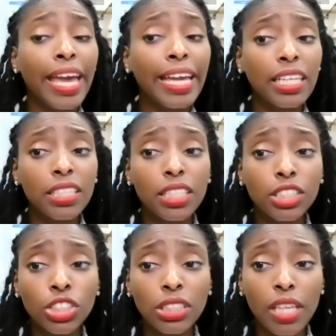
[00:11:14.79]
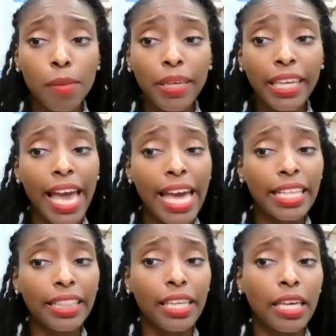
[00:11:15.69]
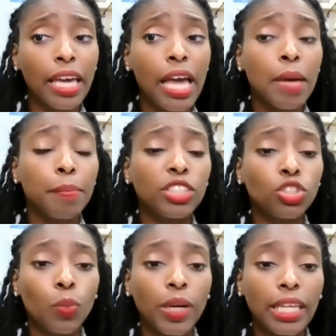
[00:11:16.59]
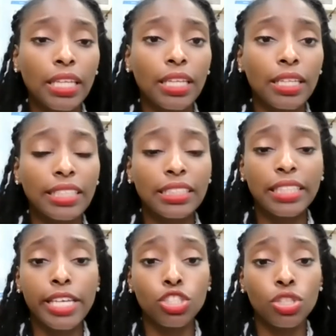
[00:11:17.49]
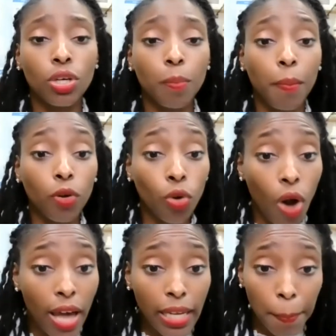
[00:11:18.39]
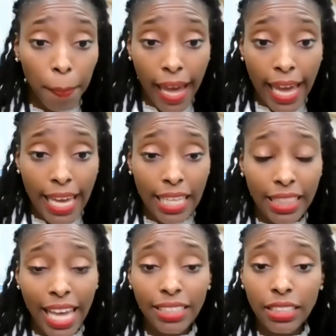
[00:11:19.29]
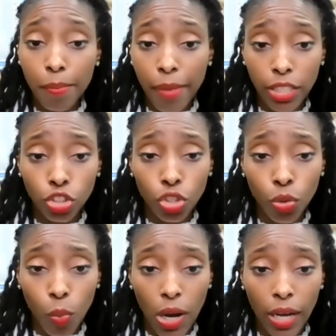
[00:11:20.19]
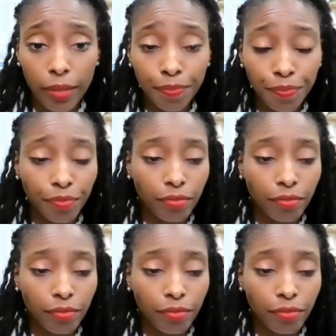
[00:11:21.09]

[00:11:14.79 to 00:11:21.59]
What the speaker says: And conditions could be anything between, let's say, chronic pain, that's a major one,